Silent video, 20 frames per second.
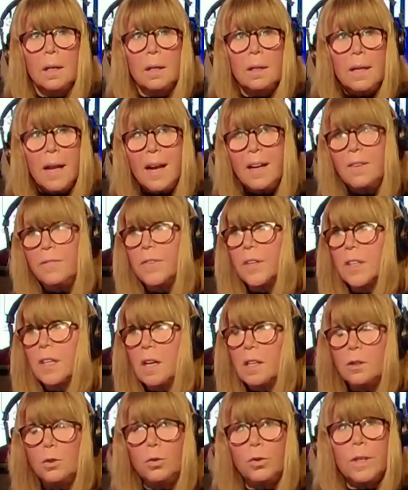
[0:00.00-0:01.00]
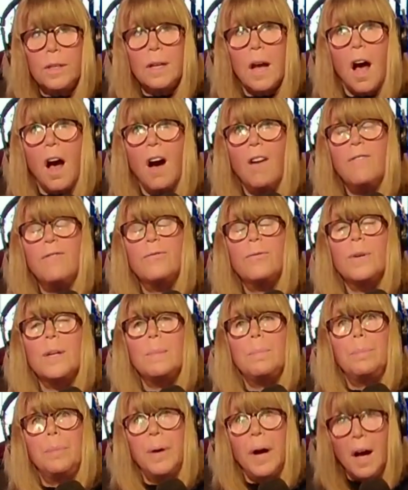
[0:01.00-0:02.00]
not of the country, of
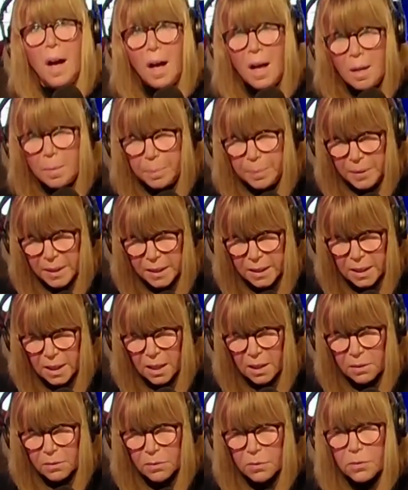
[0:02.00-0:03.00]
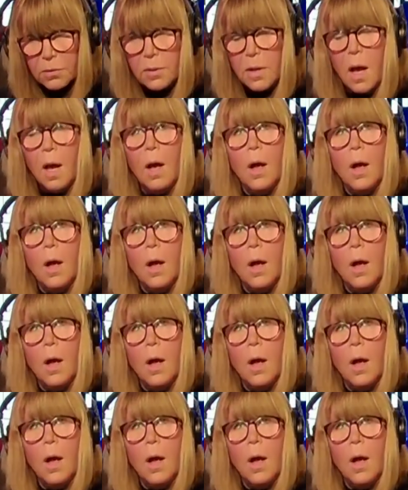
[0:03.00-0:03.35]
Republicans,